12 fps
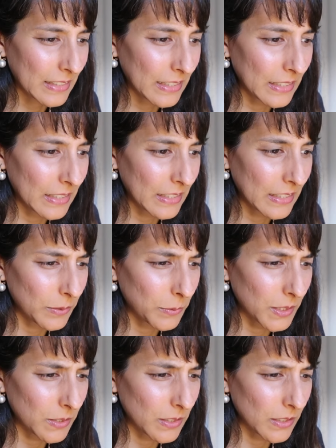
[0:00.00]
Uh,
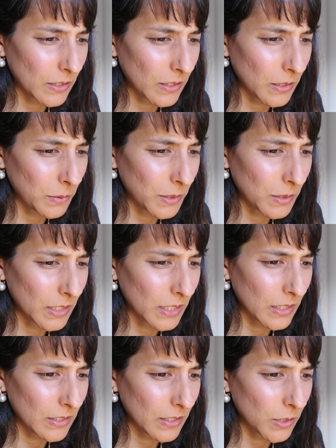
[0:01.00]
what else you got going on
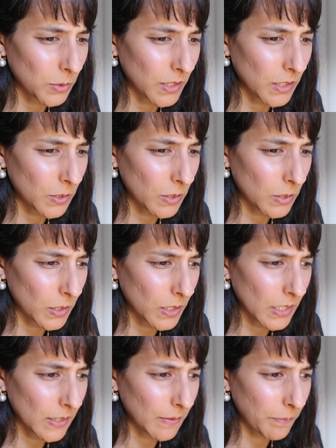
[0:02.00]
here? So you are the
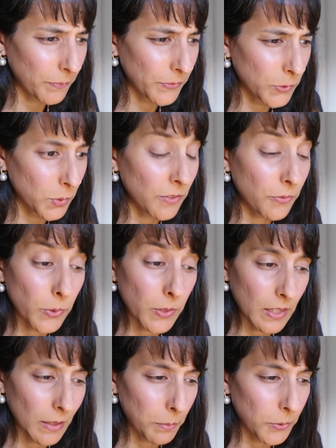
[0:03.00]
authority,
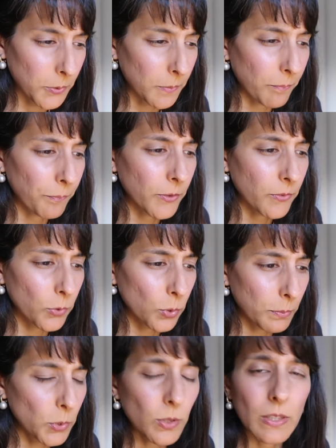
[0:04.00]
twenty-fourth April,
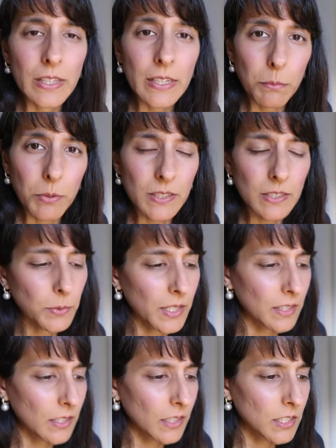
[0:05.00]
full moon, Libra,
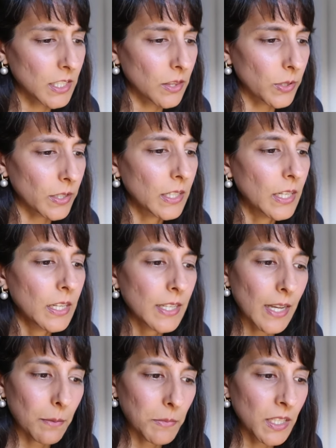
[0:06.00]
Swati Nakshatra,
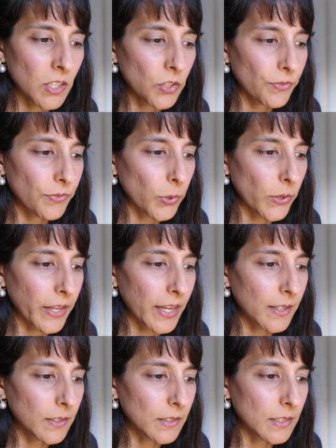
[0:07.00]
happening in your fourth
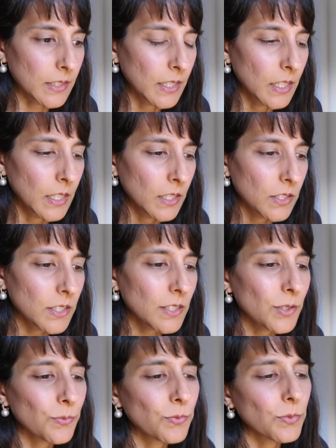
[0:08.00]
house. So
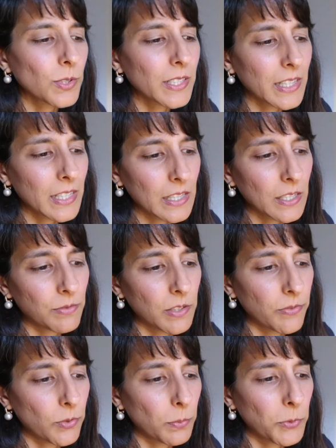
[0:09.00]
this is a really
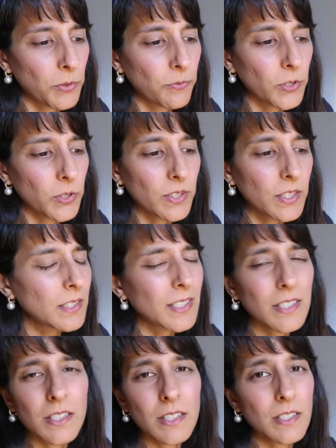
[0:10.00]
lovely full moon for you. This
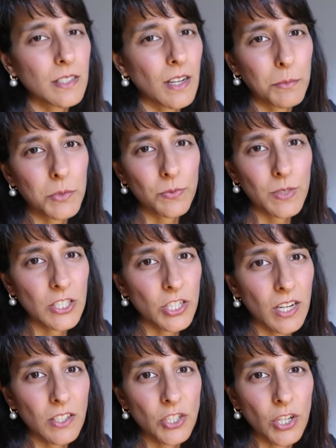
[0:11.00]
is just a time to
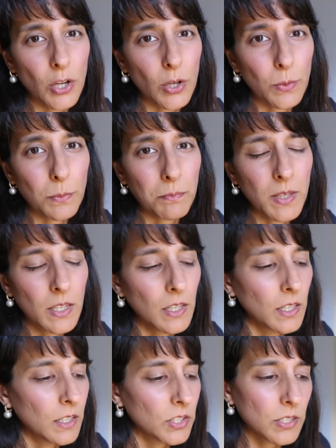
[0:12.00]
recharge at home.
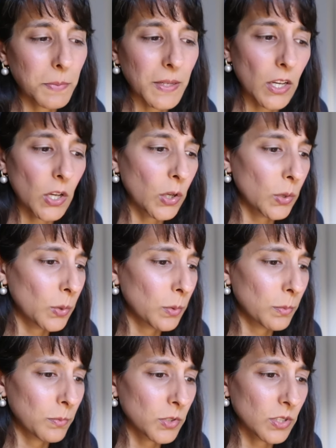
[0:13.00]
Just be at
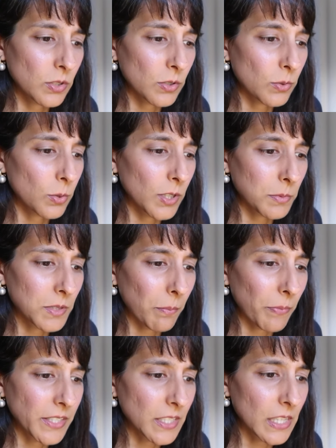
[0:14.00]
home, just cook up
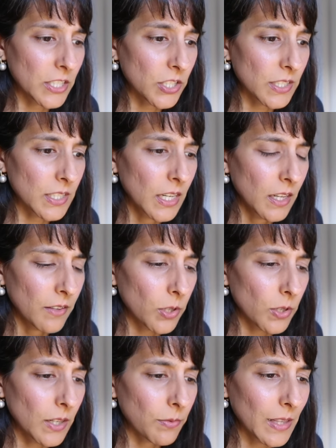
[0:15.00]
something delicious.
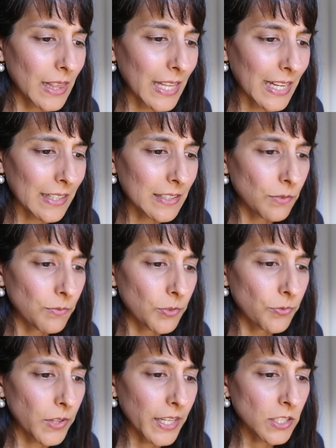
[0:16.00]
Go here, relax and
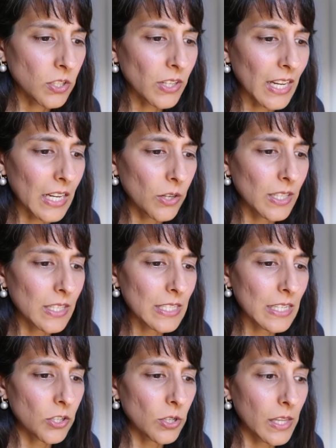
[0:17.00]
reflect on areas
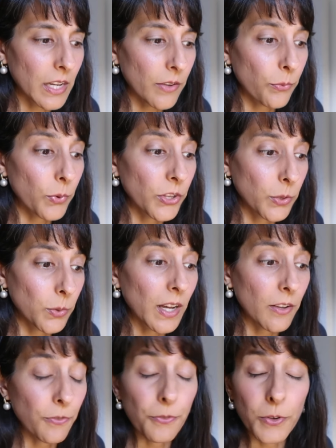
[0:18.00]
in your life where you
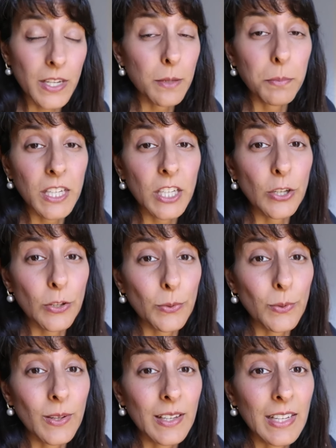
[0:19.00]
are free to be you.